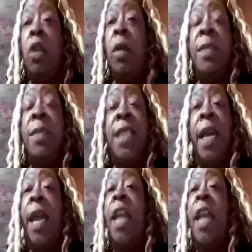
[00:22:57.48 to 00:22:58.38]
I'm
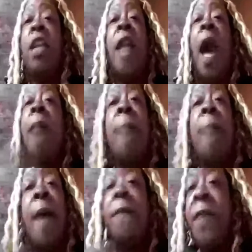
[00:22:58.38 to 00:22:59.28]
saying? And non
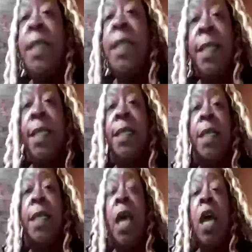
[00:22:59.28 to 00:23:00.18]

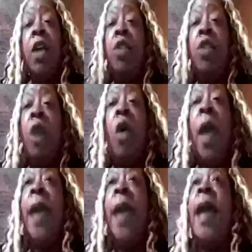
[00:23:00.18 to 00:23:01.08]
malfeasance.
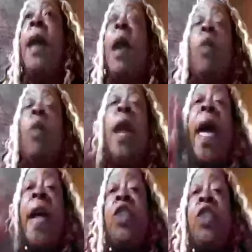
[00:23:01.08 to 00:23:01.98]
And I want to
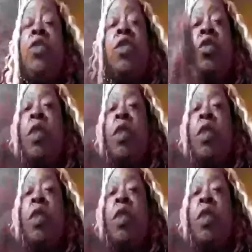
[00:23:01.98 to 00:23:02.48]
ask you to do your